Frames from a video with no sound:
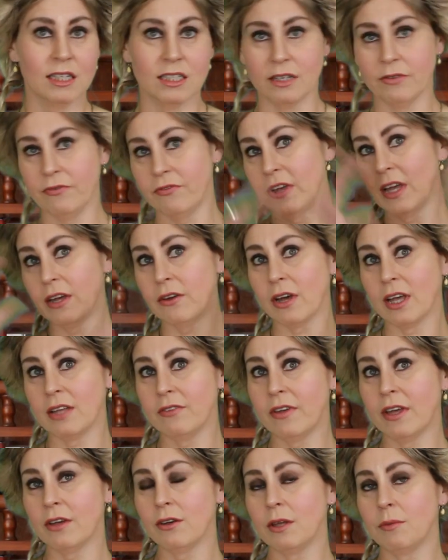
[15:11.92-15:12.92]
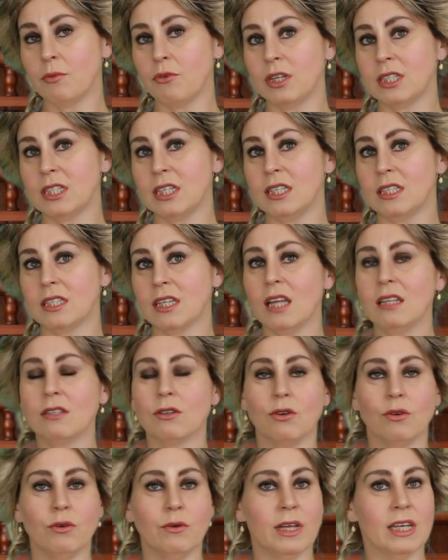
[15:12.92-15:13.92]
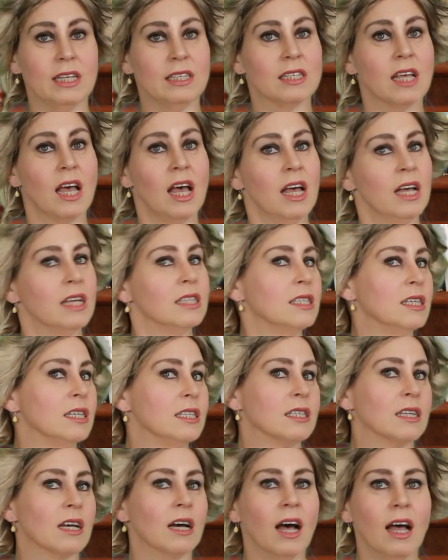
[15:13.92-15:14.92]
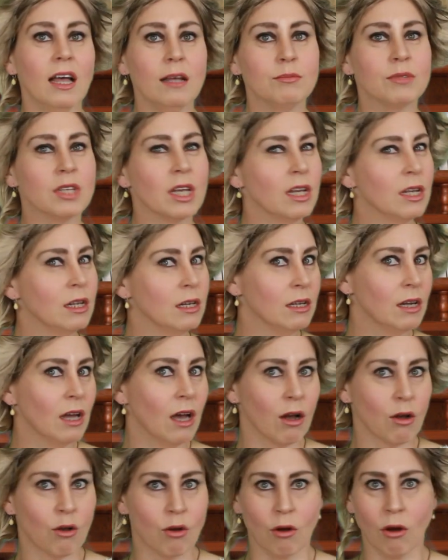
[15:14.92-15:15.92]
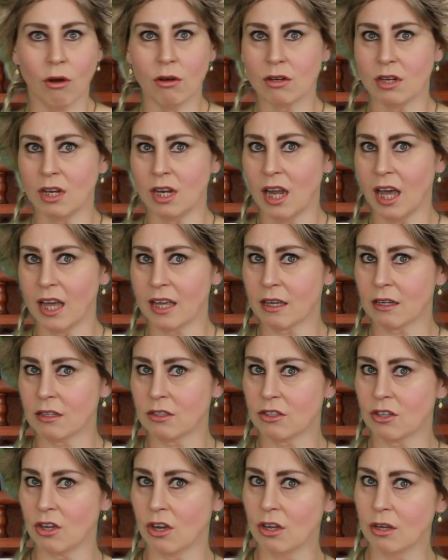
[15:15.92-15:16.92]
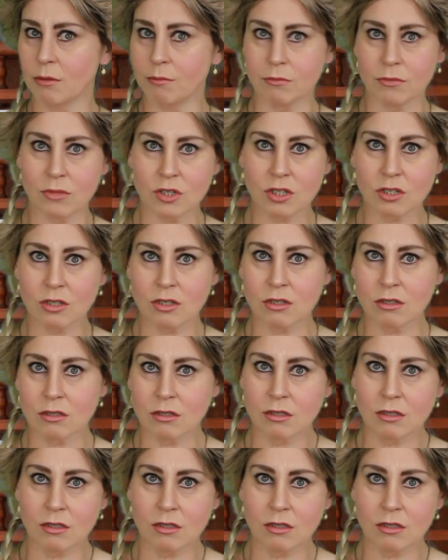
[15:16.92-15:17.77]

The very, very pretty son who is described in godlike terms.